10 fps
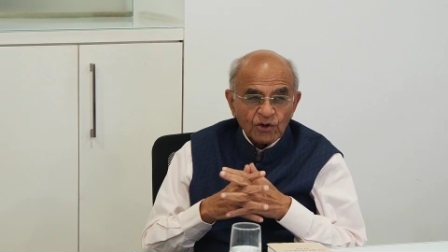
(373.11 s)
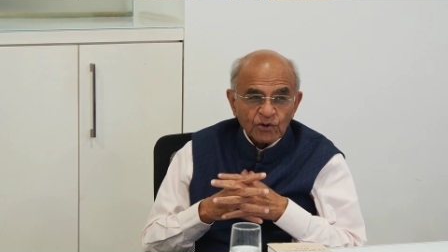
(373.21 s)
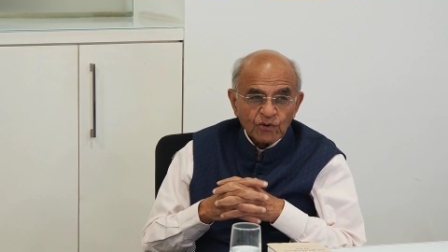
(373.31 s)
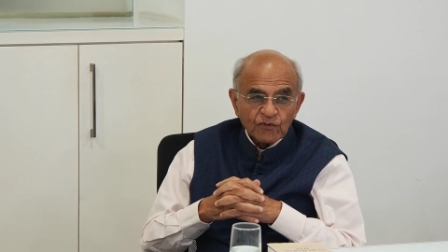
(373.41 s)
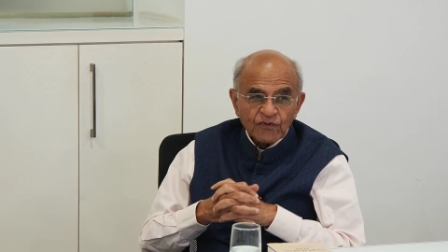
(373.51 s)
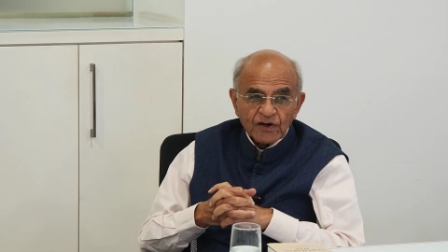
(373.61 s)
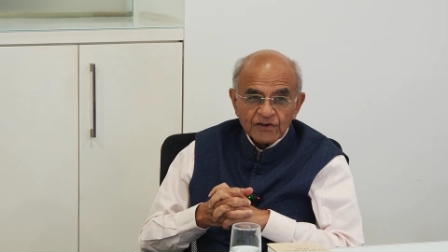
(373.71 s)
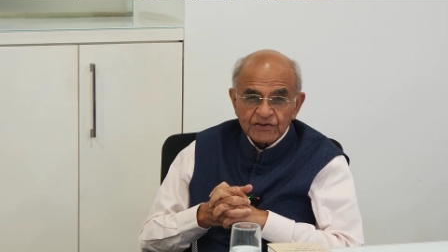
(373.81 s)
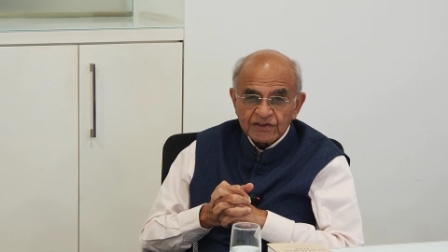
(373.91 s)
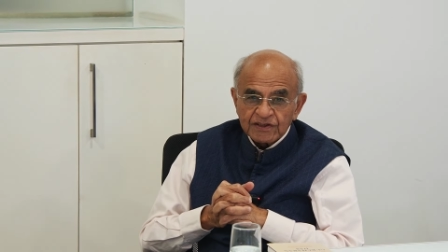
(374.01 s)
who
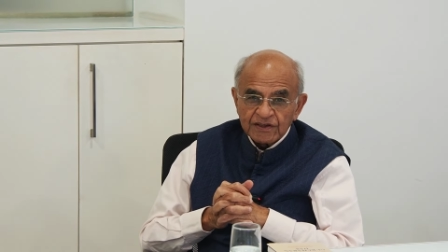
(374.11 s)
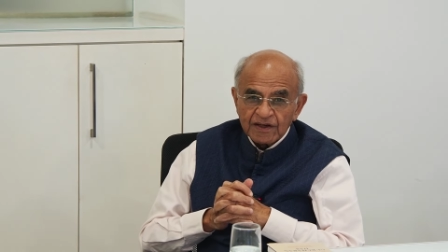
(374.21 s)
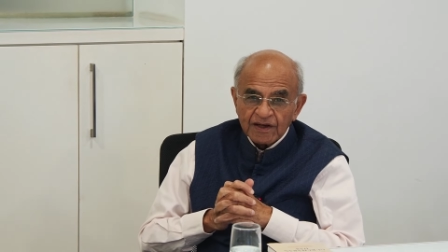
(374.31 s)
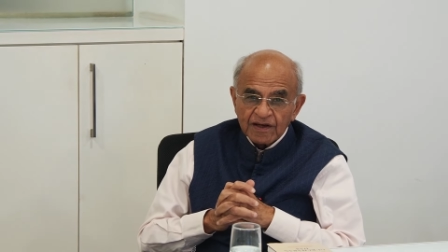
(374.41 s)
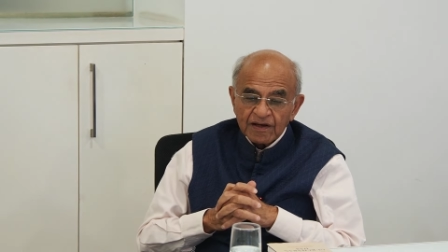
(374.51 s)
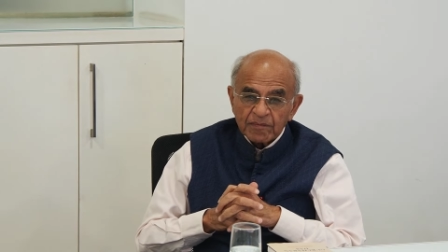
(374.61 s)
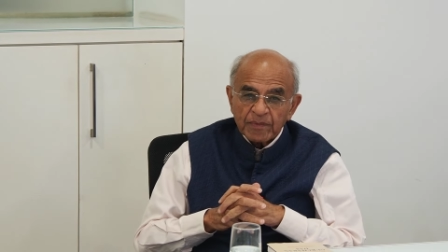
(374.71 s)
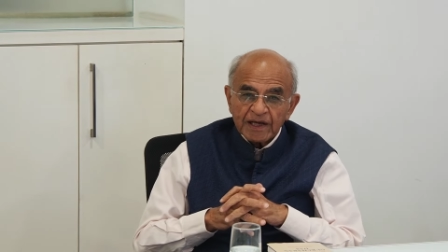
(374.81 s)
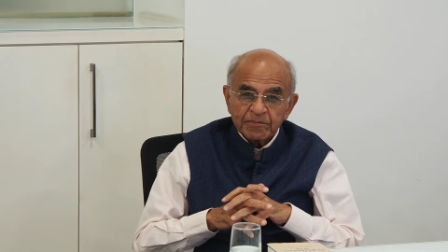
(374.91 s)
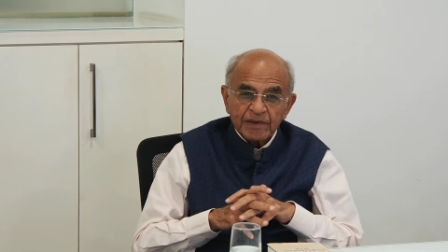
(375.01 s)
first
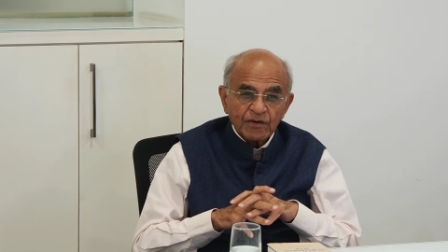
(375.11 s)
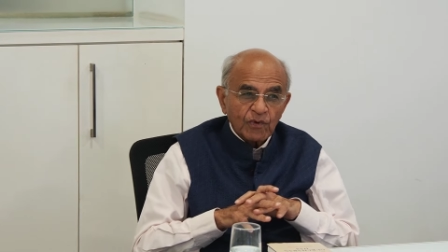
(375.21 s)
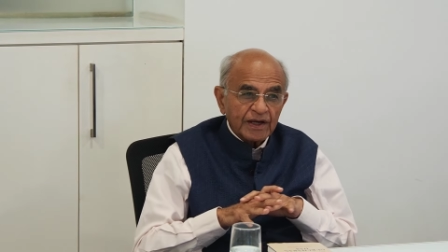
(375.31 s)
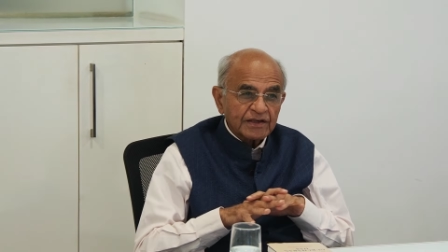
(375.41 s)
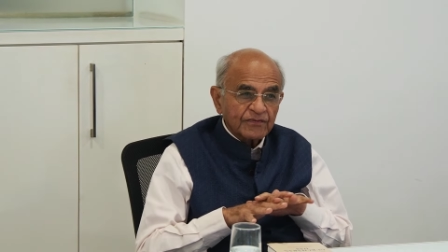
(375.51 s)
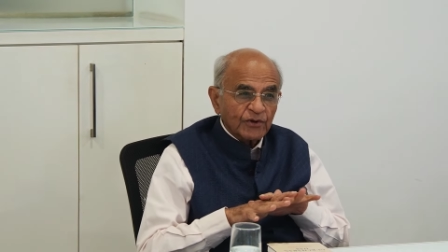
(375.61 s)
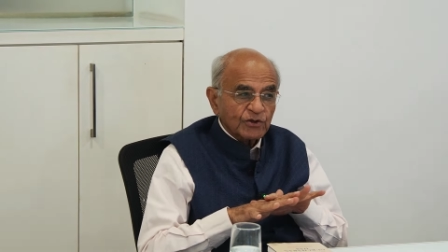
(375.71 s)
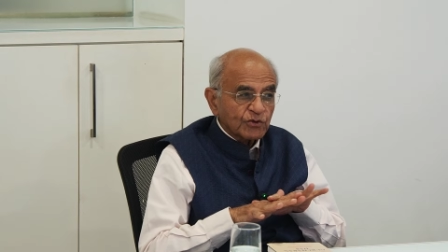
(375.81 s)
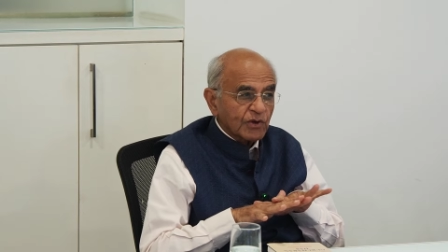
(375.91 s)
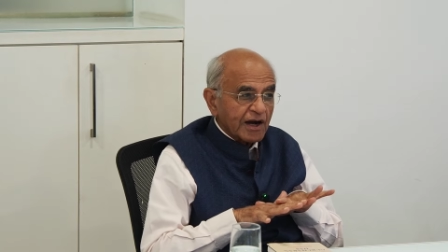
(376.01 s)
made me wait for
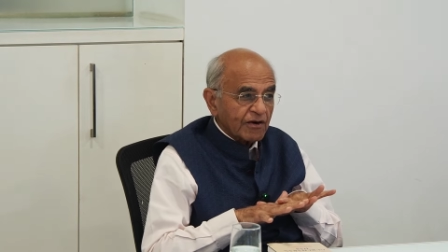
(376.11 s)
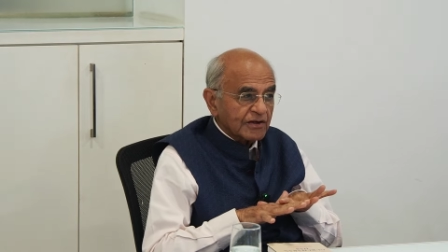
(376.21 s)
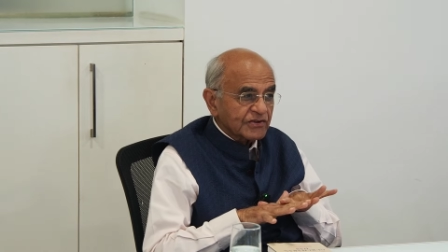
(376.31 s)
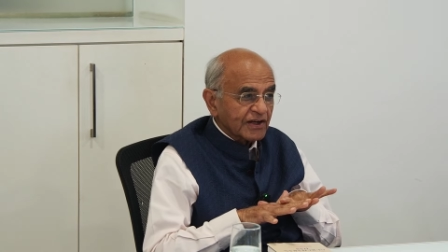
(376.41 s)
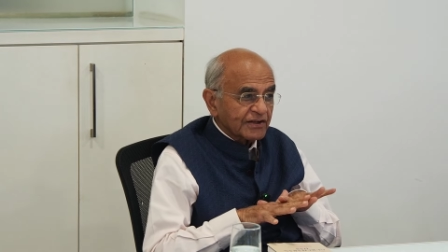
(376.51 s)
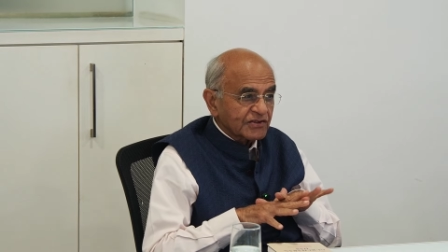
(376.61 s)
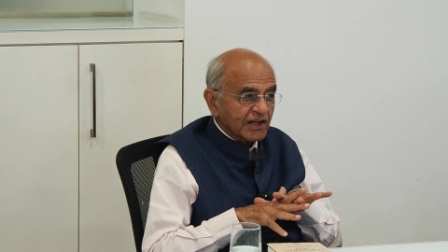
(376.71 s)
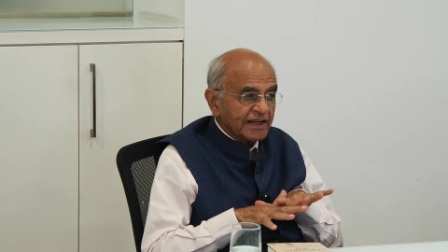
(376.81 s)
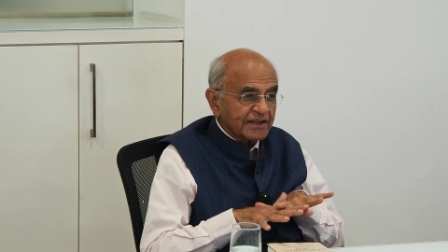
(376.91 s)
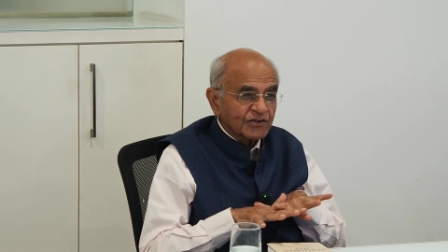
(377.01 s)
two hours
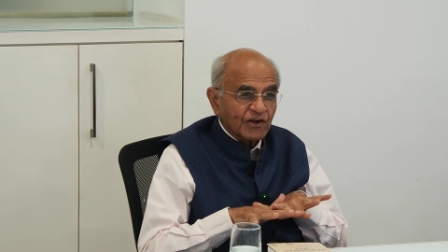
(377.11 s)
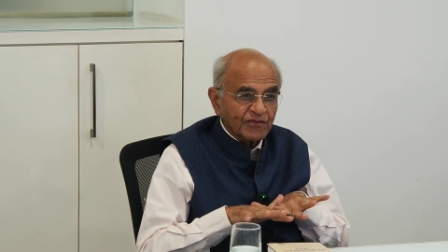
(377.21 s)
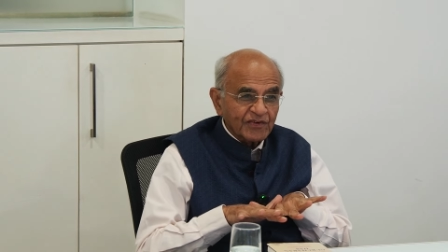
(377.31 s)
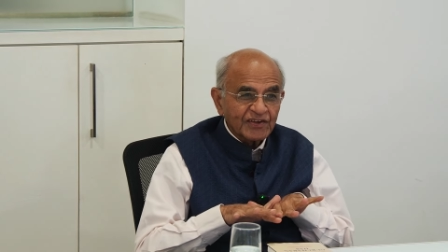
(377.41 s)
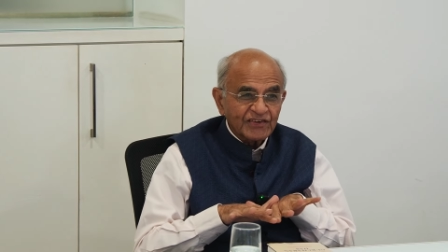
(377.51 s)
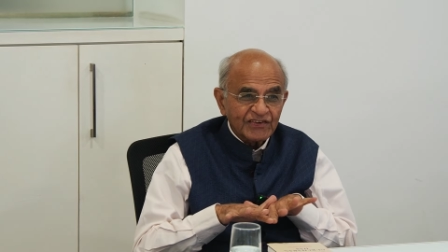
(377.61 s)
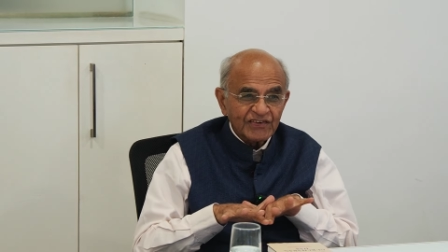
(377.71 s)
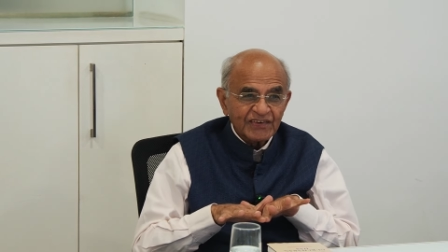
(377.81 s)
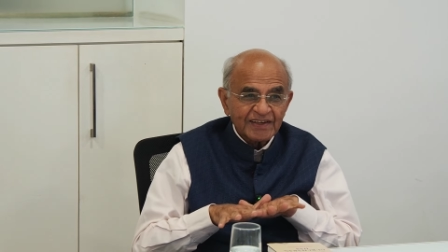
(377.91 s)
outside his office.